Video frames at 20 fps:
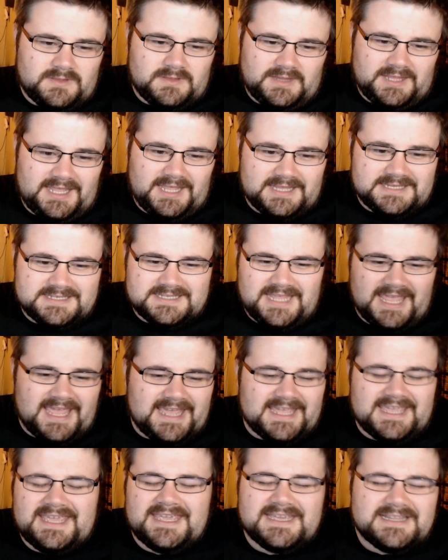her
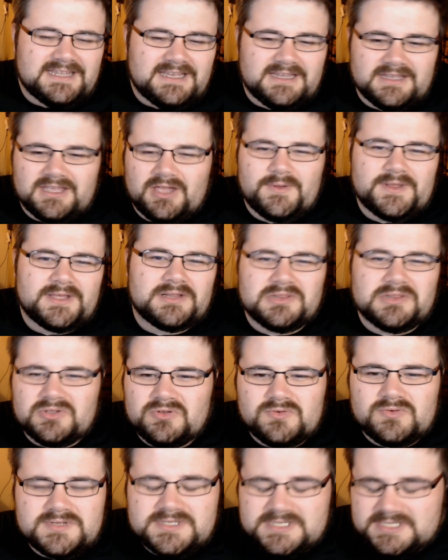killer going
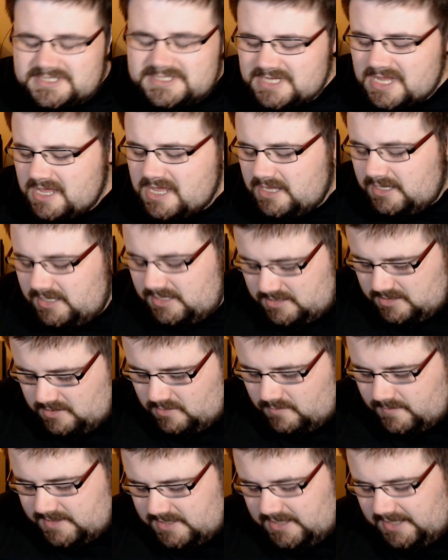loose, you
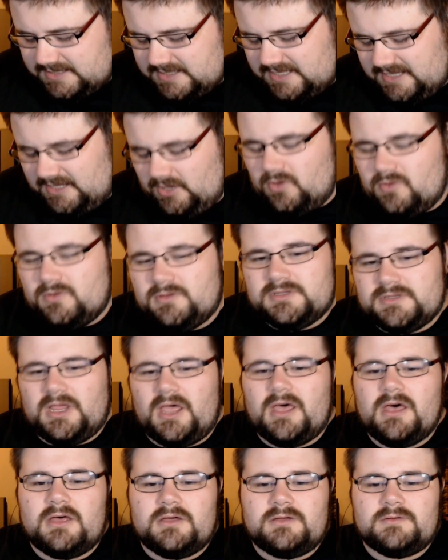know, and the old,
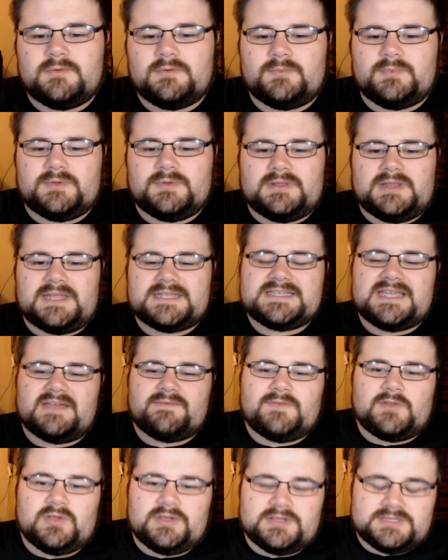oh, well, let's have
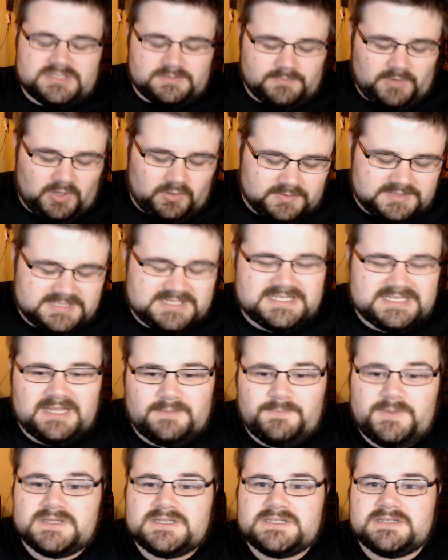a look at some old
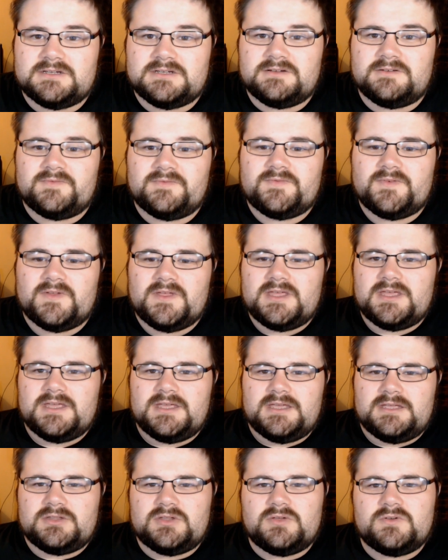snippets of
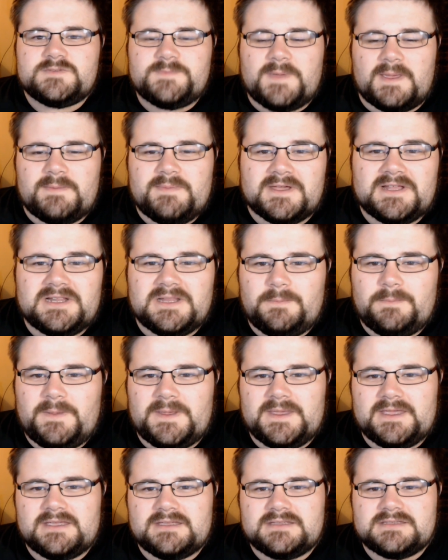newspaper
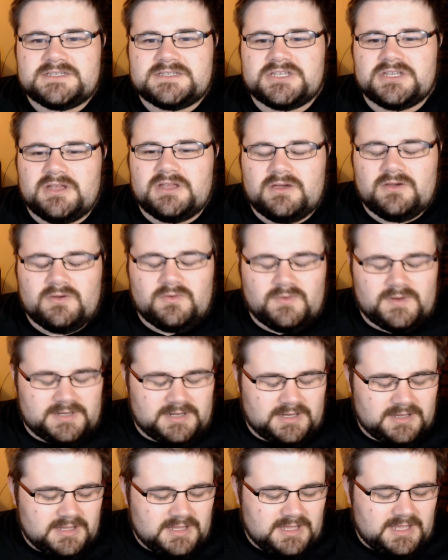clippings, you know,
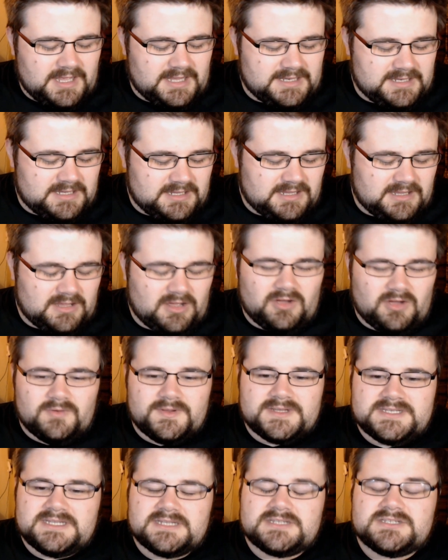and
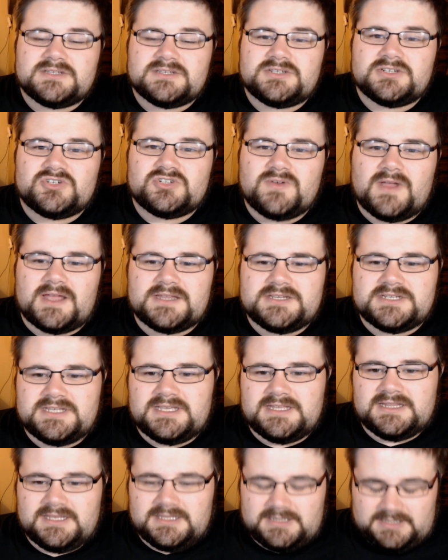isn't it such a
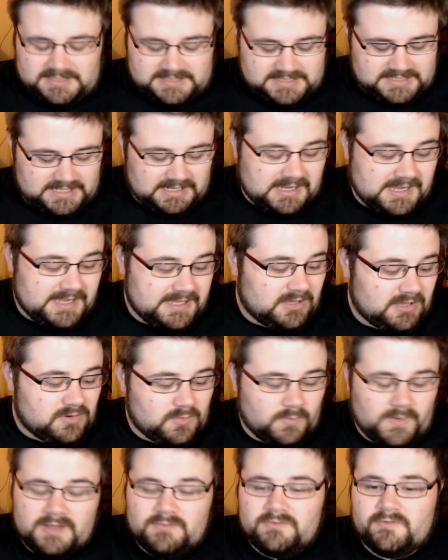tragedy that this guy got
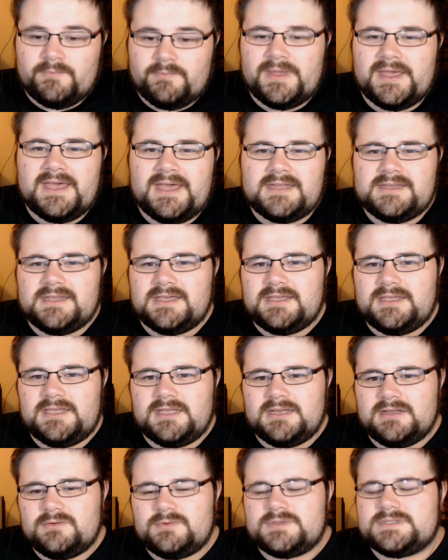away with murder,
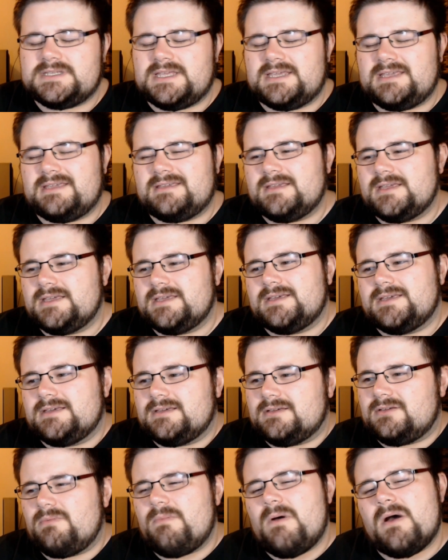you know. It's like,
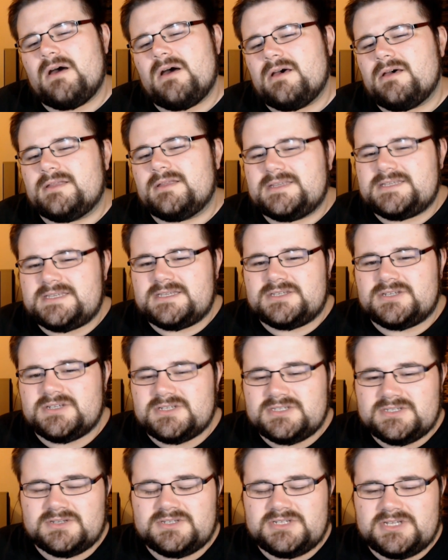come on, this is
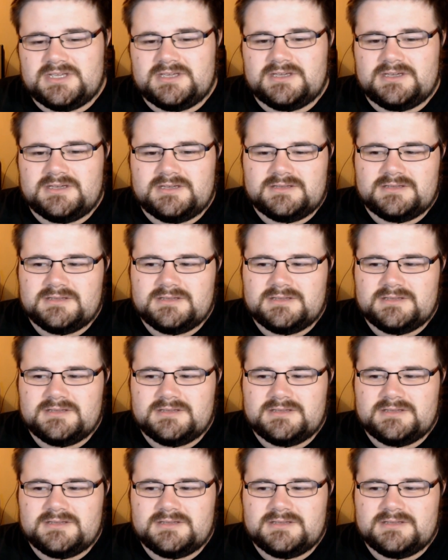just such a...